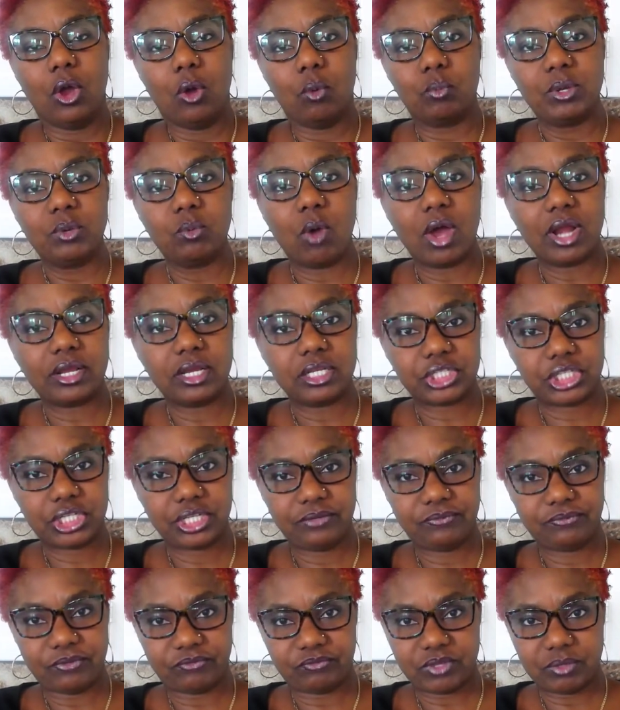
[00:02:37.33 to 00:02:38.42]
We want to
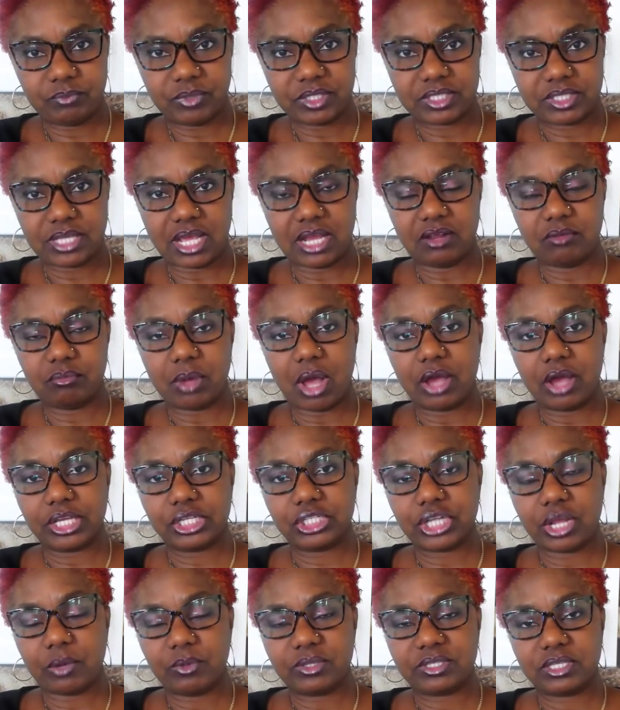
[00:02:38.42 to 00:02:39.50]
achieve 15% of market
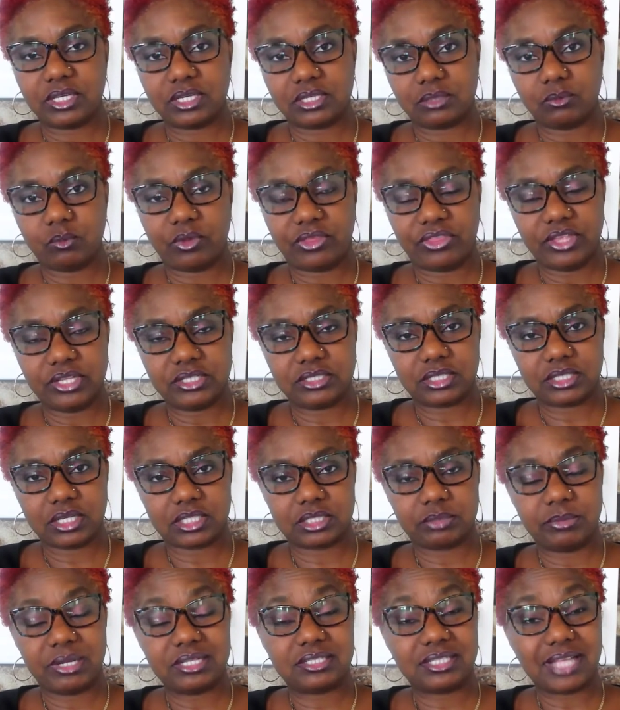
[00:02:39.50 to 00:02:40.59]
share within 6
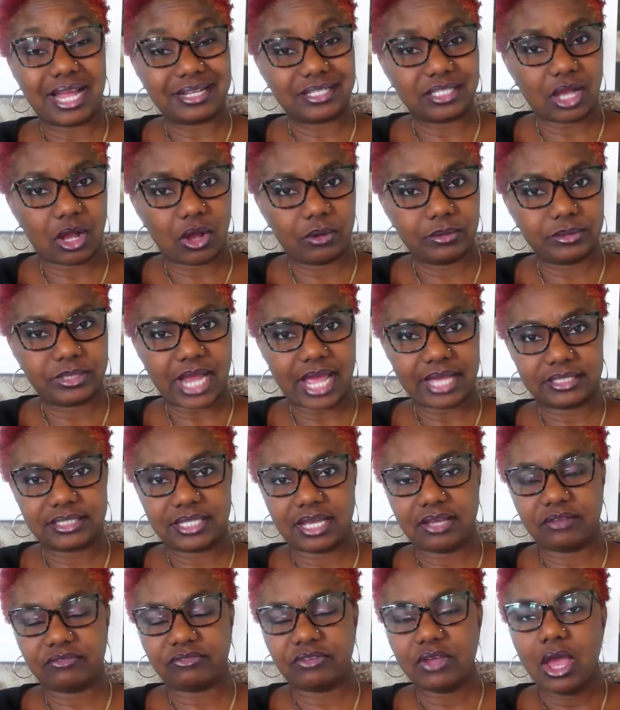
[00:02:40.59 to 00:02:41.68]
months. That's our
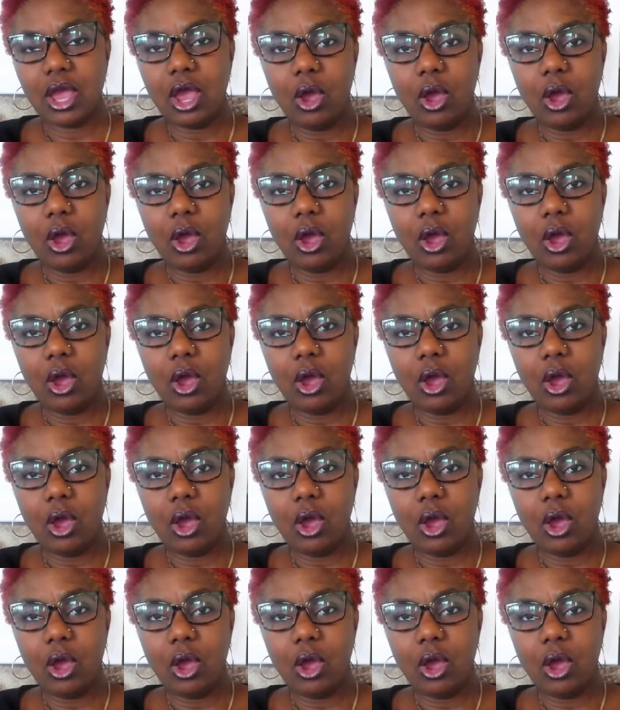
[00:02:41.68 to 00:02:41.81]
objective.